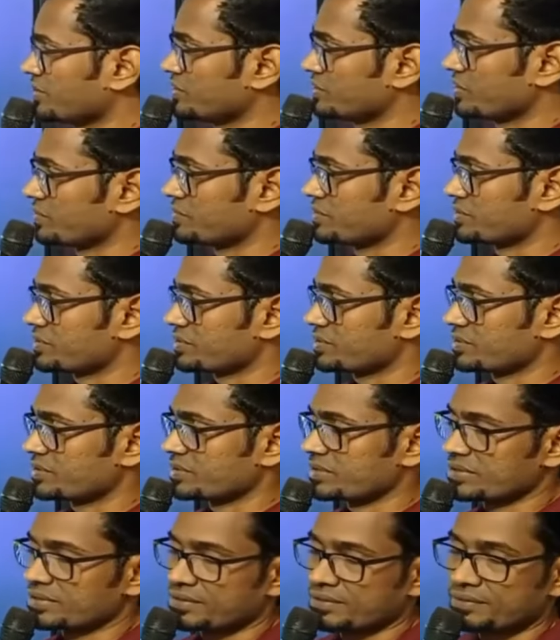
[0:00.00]
of these
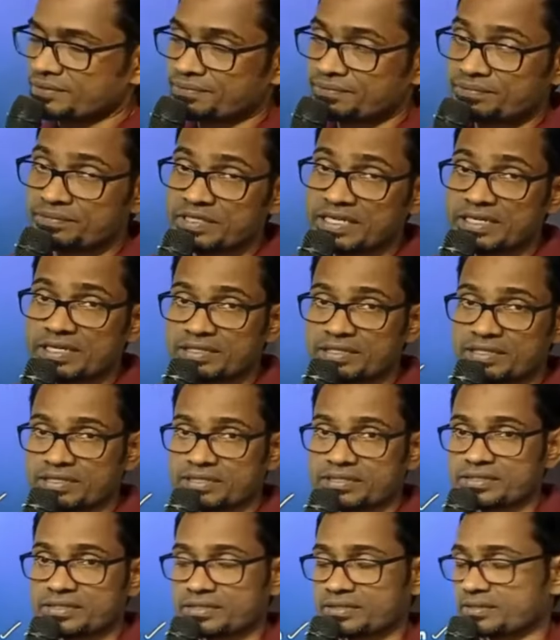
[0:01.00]
data
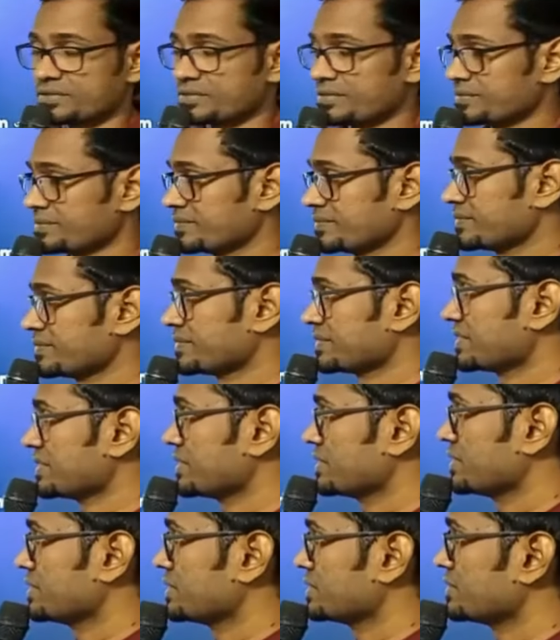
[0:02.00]
structures.
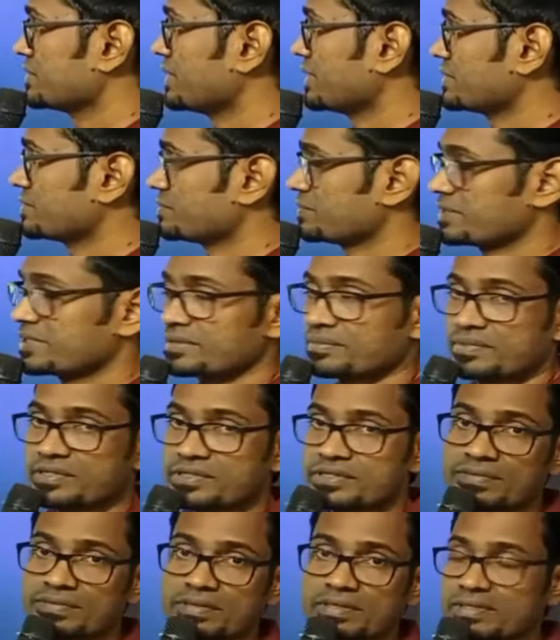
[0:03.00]
So that's pretty much
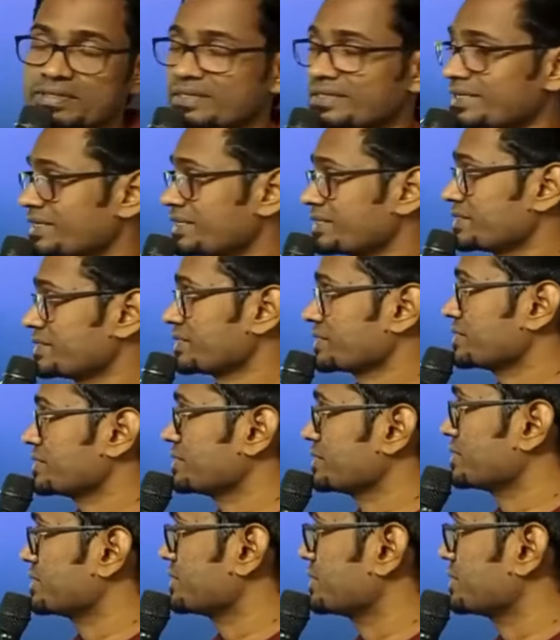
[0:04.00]
for the data structures